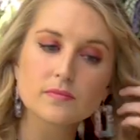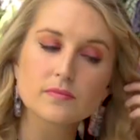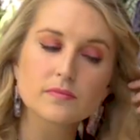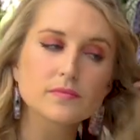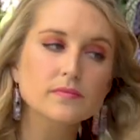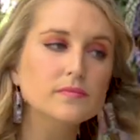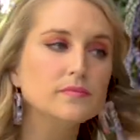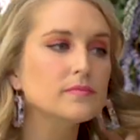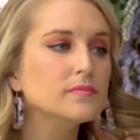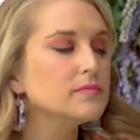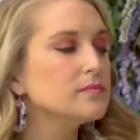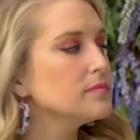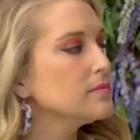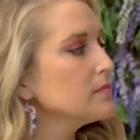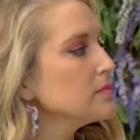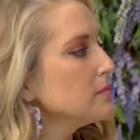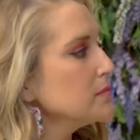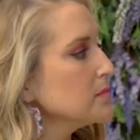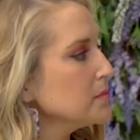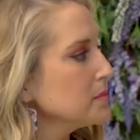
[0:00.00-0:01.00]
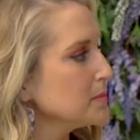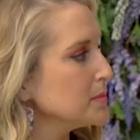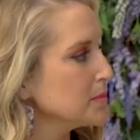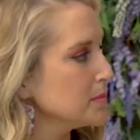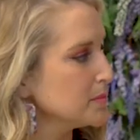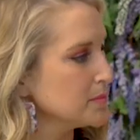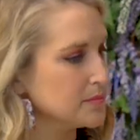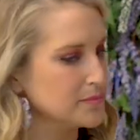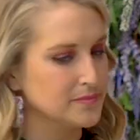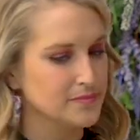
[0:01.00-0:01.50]

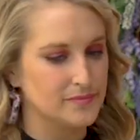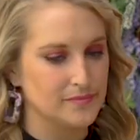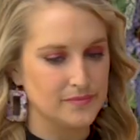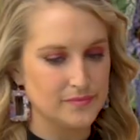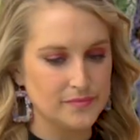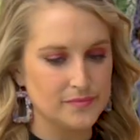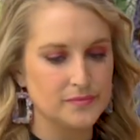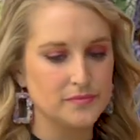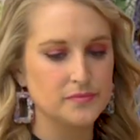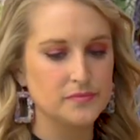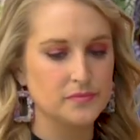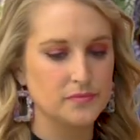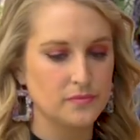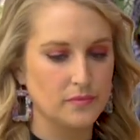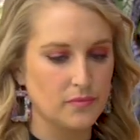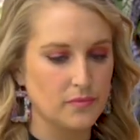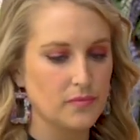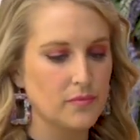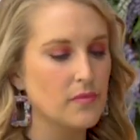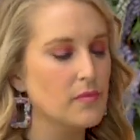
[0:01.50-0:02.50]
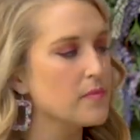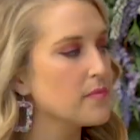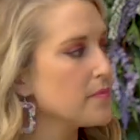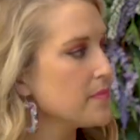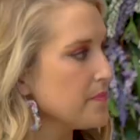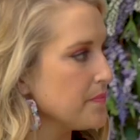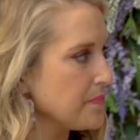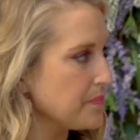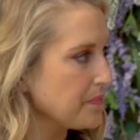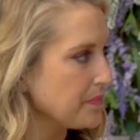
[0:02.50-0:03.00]

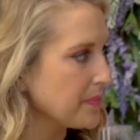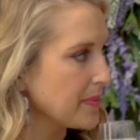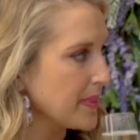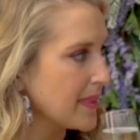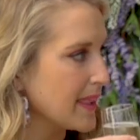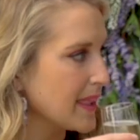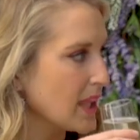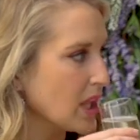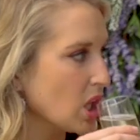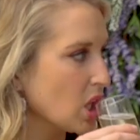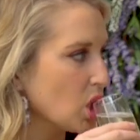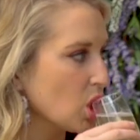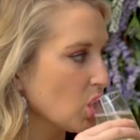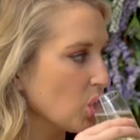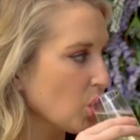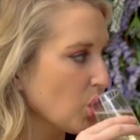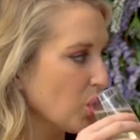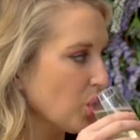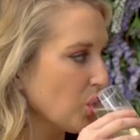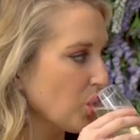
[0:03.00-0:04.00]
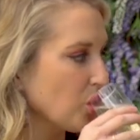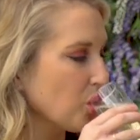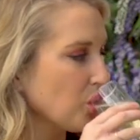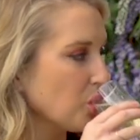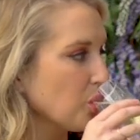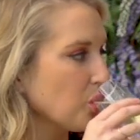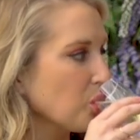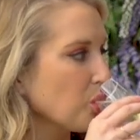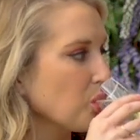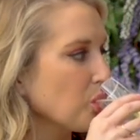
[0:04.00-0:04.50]

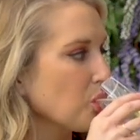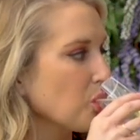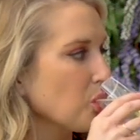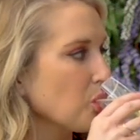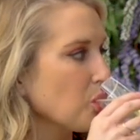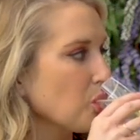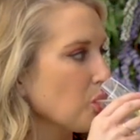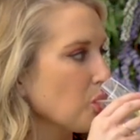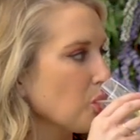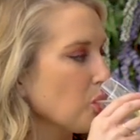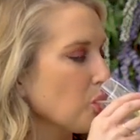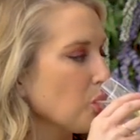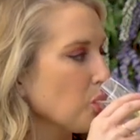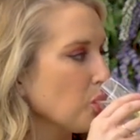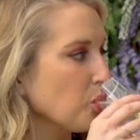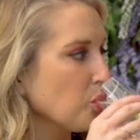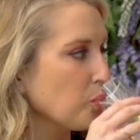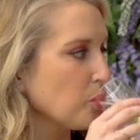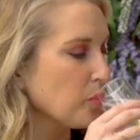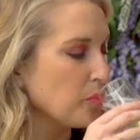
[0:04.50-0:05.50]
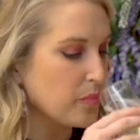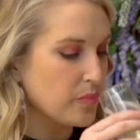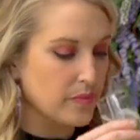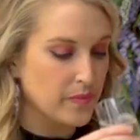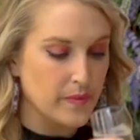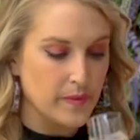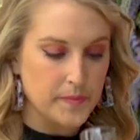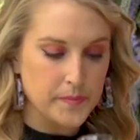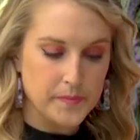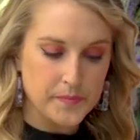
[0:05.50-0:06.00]

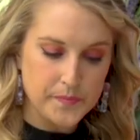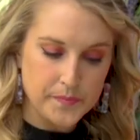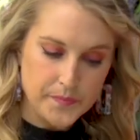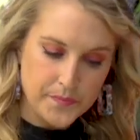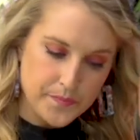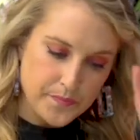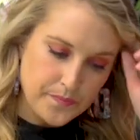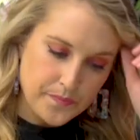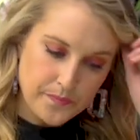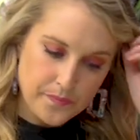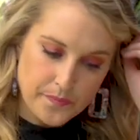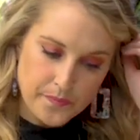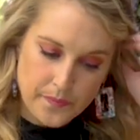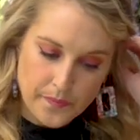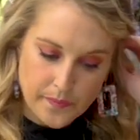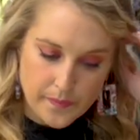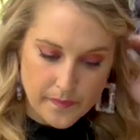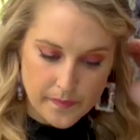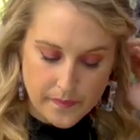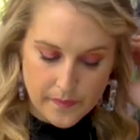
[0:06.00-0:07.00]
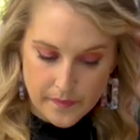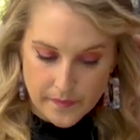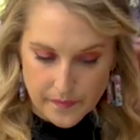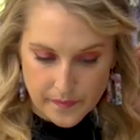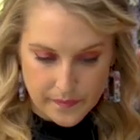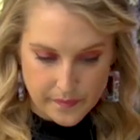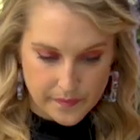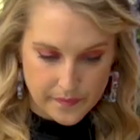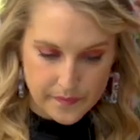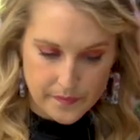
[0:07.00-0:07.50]

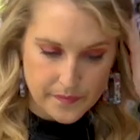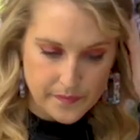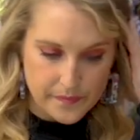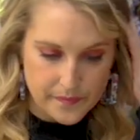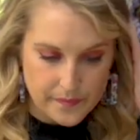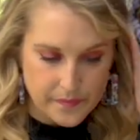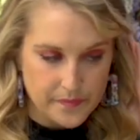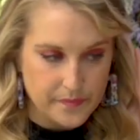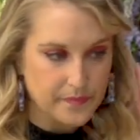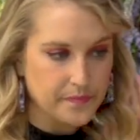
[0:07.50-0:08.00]
The person shown says nothing.